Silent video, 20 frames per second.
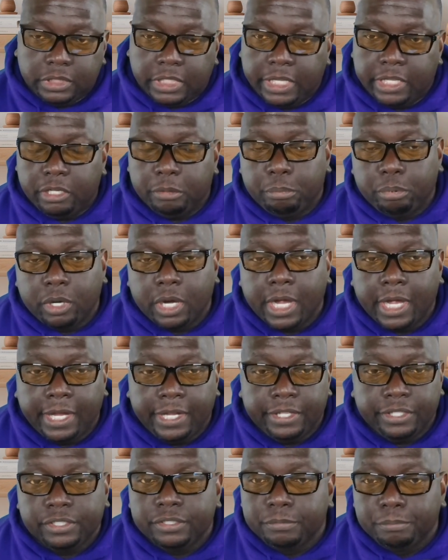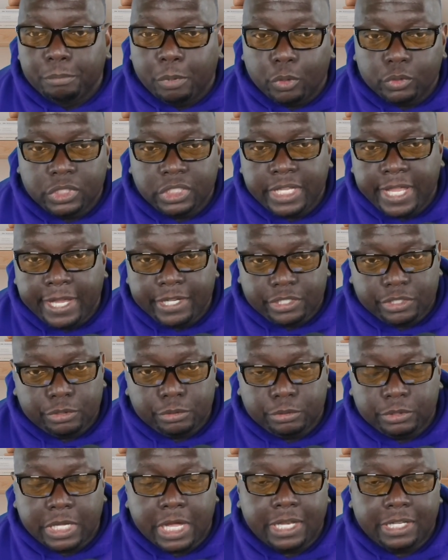enterprise,
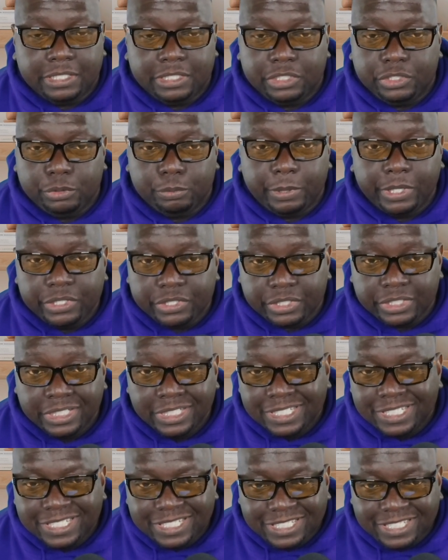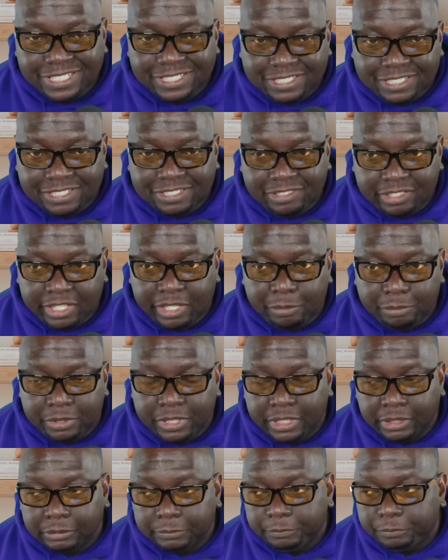multinational kind of situation. It's the same
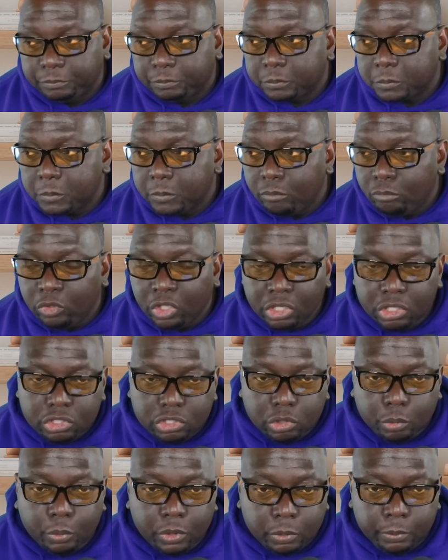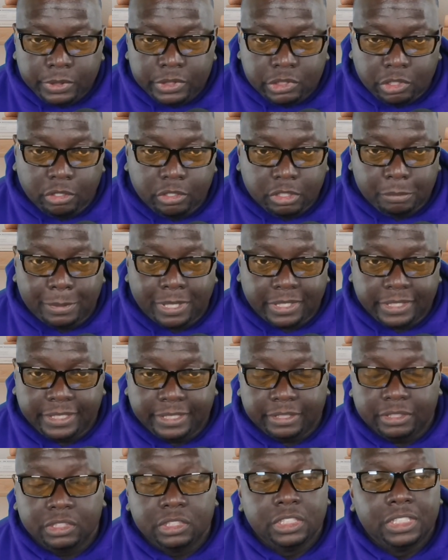thing. So, what are we talking about
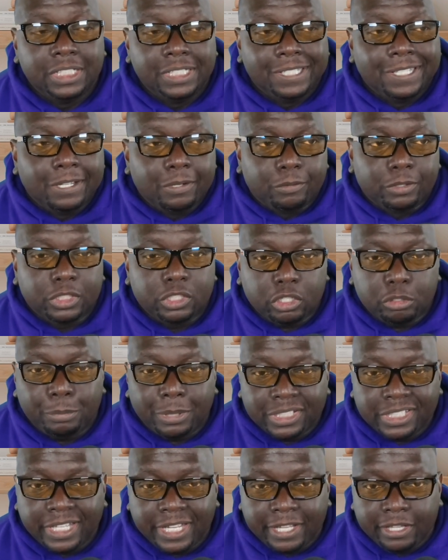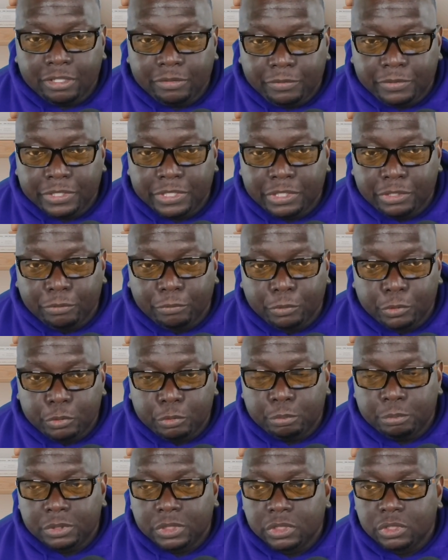here? We're talking about the elephant in the
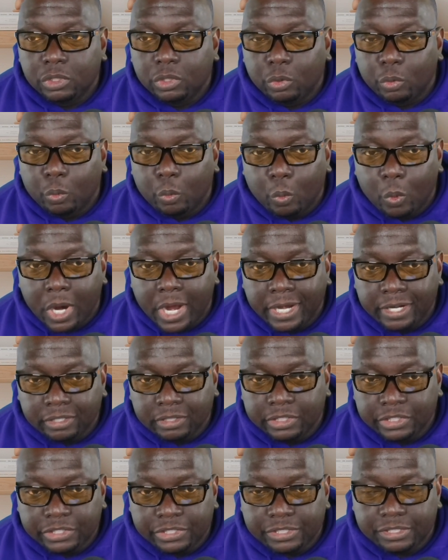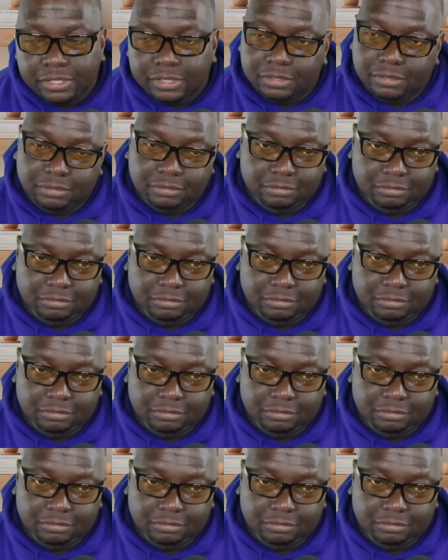room, wireless,